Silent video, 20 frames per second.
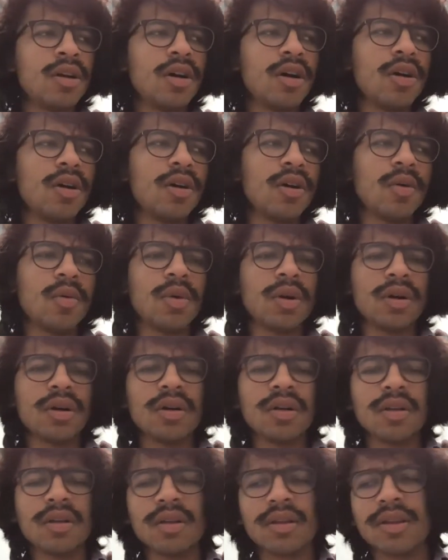oh,
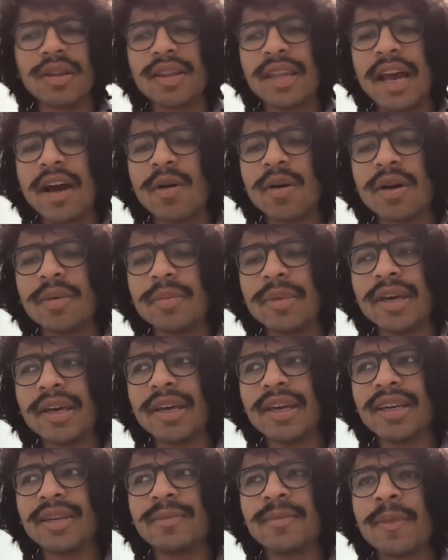well, now I'm
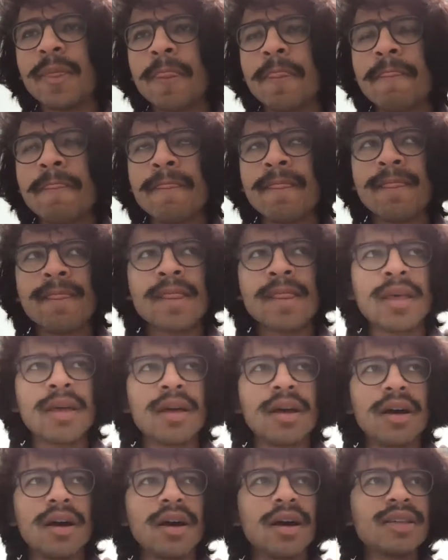a
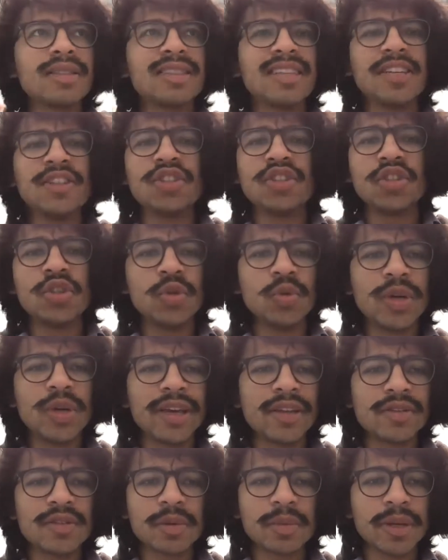stage 2
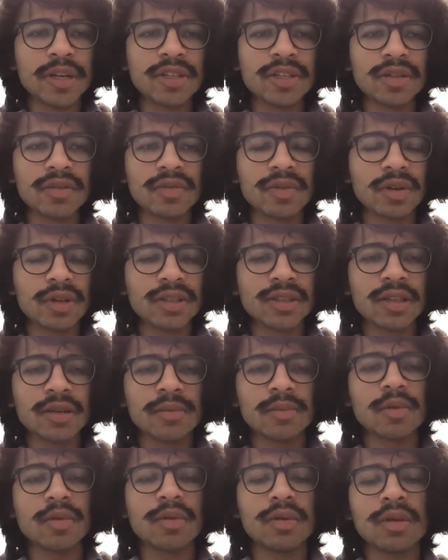cancer patient, for
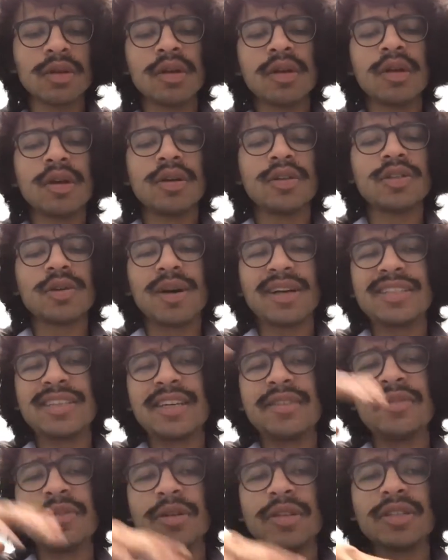example. So I
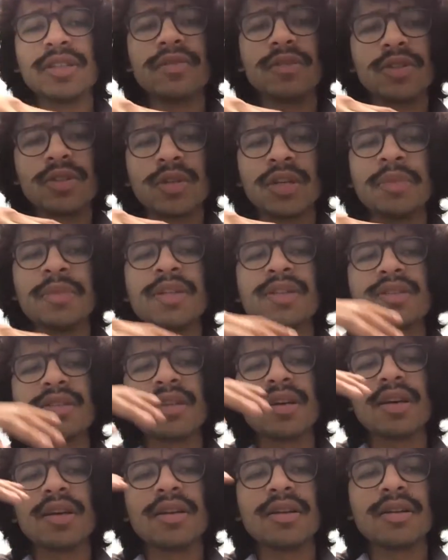take very different
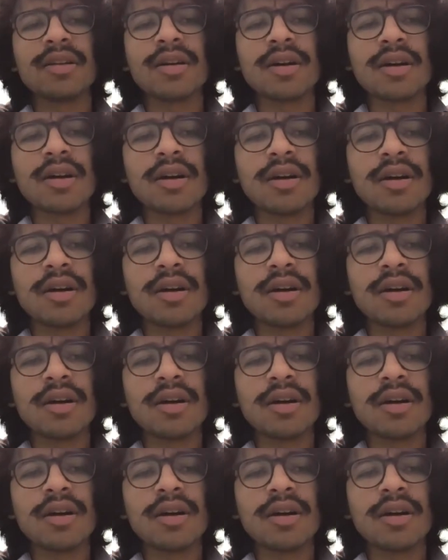treatments than